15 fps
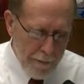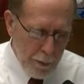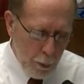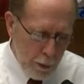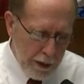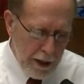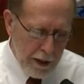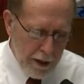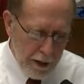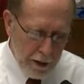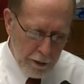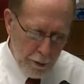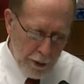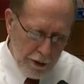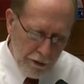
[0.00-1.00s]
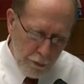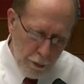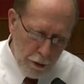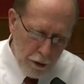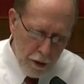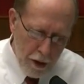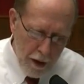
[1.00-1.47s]
We need to increase
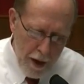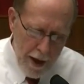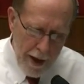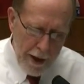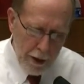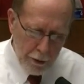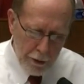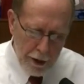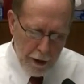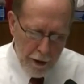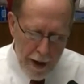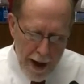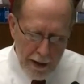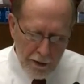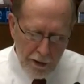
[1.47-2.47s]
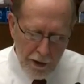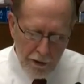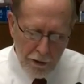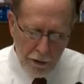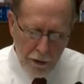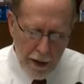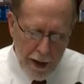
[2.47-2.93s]
rural healthcare
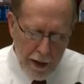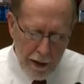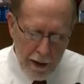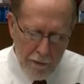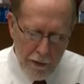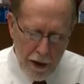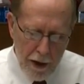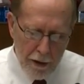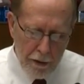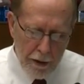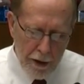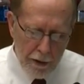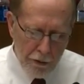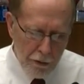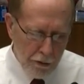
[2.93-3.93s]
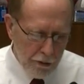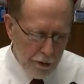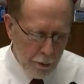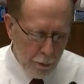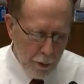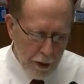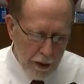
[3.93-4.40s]
access or any of the other issues
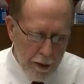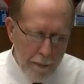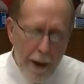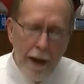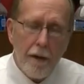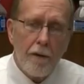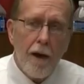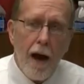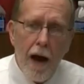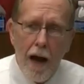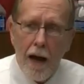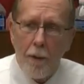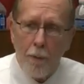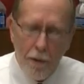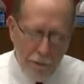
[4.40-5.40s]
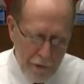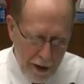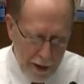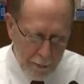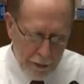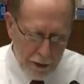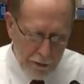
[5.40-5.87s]
that really matter to Iowa
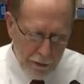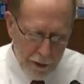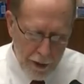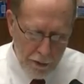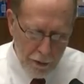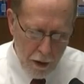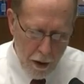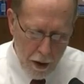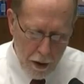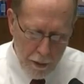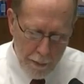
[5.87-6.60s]
families and to all